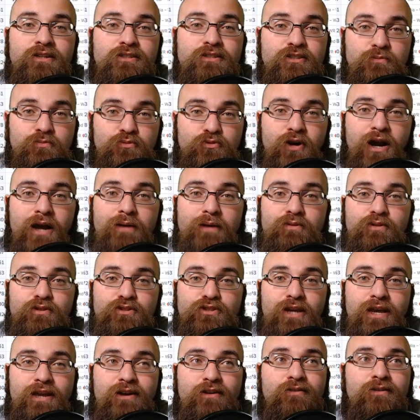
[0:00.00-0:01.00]
Subscribe to the
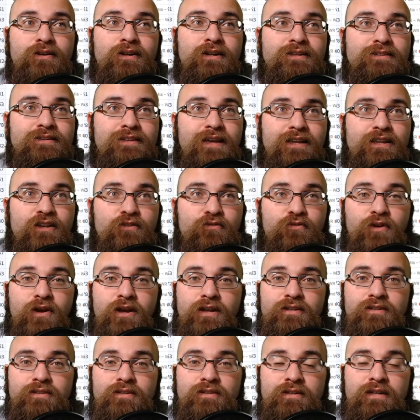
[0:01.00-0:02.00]
channel, tell a
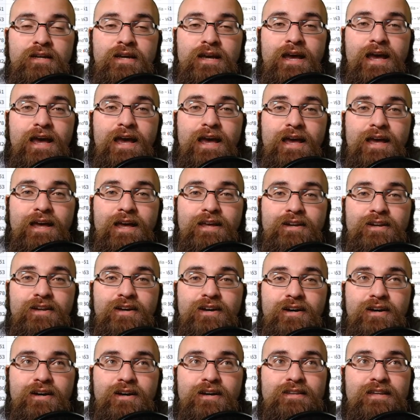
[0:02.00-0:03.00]
friend, and
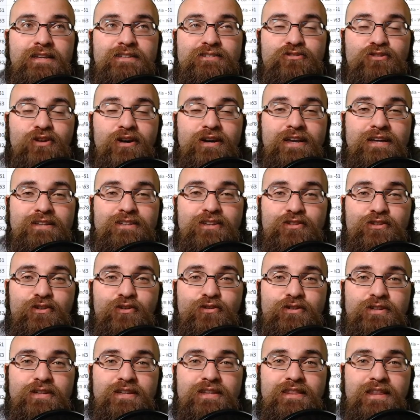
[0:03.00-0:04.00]
let's try to get to
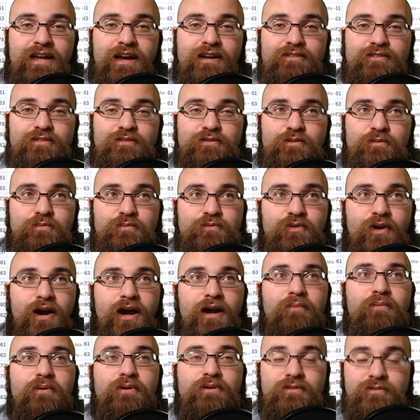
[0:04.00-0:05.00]
13,000
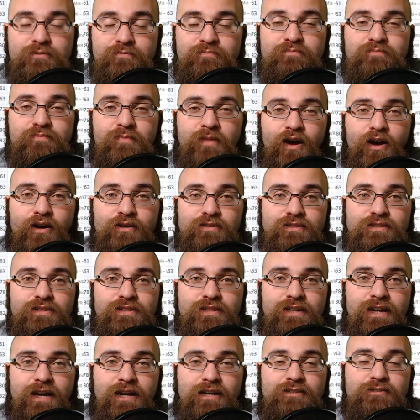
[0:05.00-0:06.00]
subscribers. I'll see
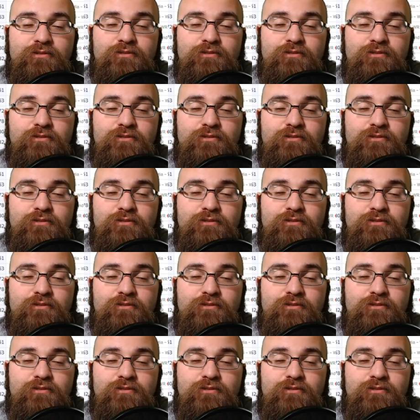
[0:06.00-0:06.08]
you guys.